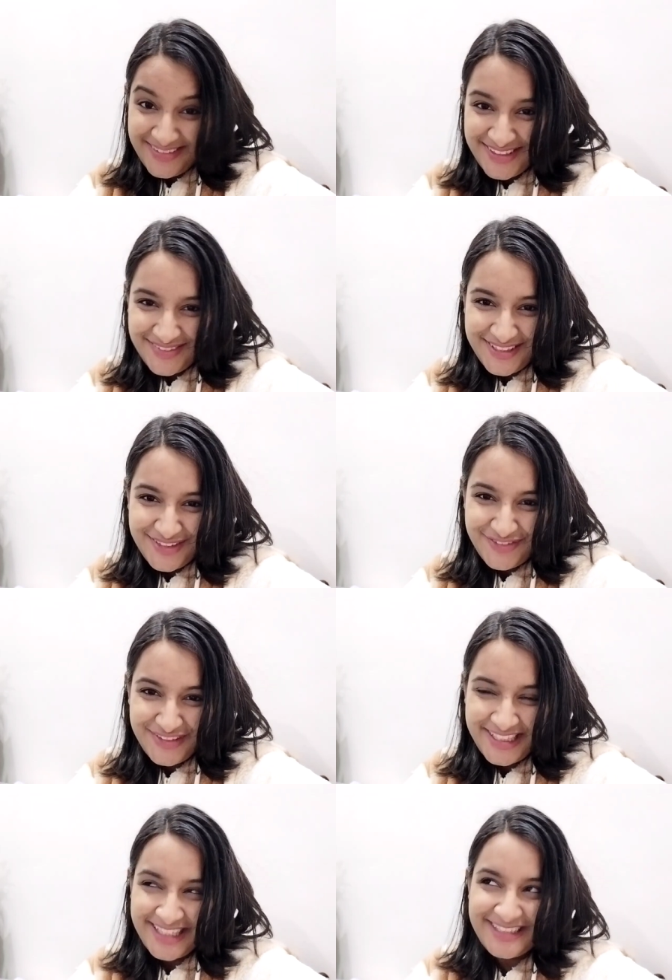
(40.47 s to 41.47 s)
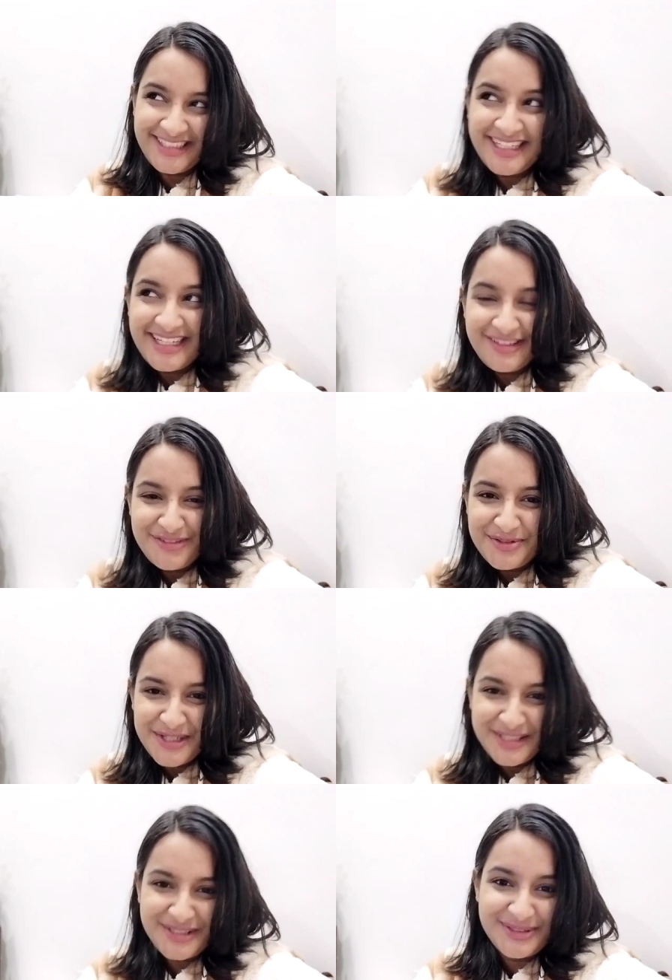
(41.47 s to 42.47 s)
this video for later if you
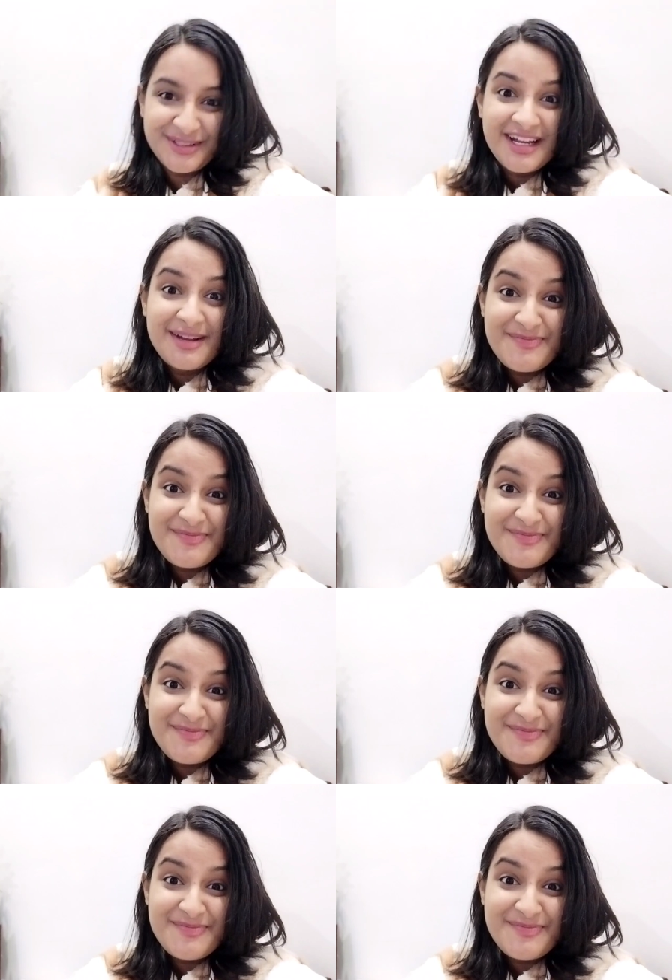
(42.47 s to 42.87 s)
want to